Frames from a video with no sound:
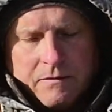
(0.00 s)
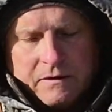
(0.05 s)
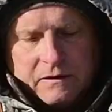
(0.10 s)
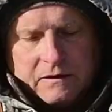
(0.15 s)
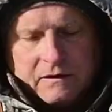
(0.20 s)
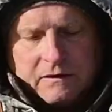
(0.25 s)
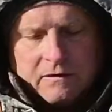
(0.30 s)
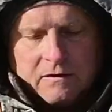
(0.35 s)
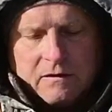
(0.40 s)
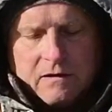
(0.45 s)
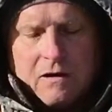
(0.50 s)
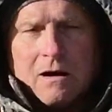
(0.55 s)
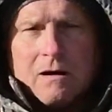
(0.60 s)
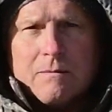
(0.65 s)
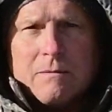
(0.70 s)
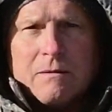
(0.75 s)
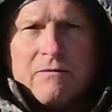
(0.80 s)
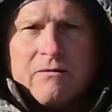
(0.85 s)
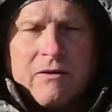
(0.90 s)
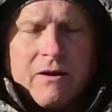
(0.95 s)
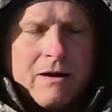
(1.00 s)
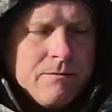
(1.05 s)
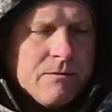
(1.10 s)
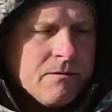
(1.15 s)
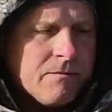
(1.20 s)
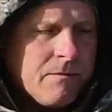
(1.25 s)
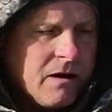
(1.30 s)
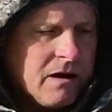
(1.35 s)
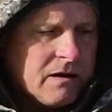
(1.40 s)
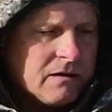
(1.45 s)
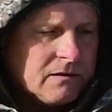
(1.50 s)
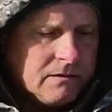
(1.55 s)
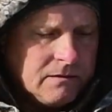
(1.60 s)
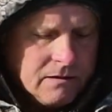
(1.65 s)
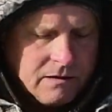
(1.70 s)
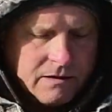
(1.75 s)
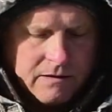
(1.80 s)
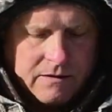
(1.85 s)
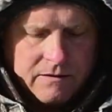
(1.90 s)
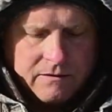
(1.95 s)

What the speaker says: This is the carbon fiber model.